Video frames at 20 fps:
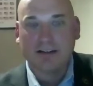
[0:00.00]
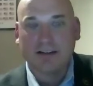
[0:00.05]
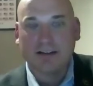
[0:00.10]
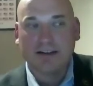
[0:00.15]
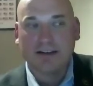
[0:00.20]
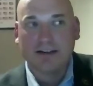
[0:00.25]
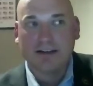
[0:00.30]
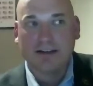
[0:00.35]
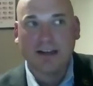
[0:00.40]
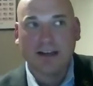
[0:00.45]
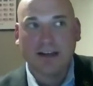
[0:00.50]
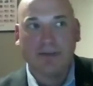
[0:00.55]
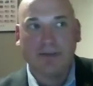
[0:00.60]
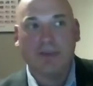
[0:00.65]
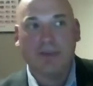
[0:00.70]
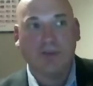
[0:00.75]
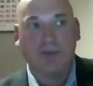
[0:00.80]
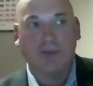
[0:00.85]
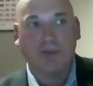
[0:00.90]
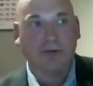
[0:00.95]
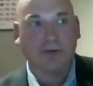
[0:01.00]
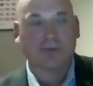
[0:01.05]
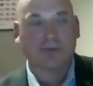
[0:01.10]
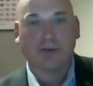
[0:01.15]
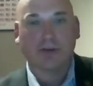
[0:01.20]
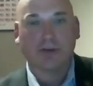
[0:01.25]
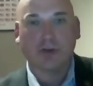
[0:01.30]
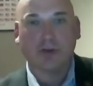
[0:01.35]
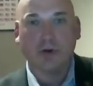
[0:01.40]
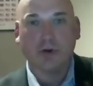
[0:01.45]
And if you don't
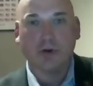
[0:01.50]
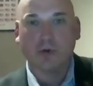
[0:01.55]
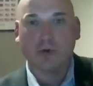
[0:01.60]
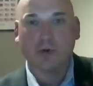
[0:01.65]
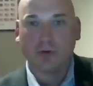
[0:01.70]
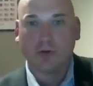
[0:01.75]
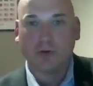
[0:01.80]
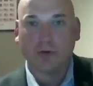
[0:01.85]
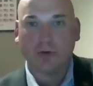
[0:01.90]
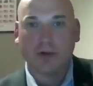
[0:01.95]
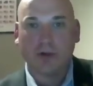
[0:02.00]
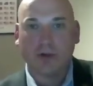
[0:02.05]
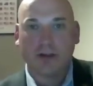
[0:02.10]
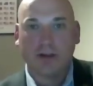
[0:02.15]
start local,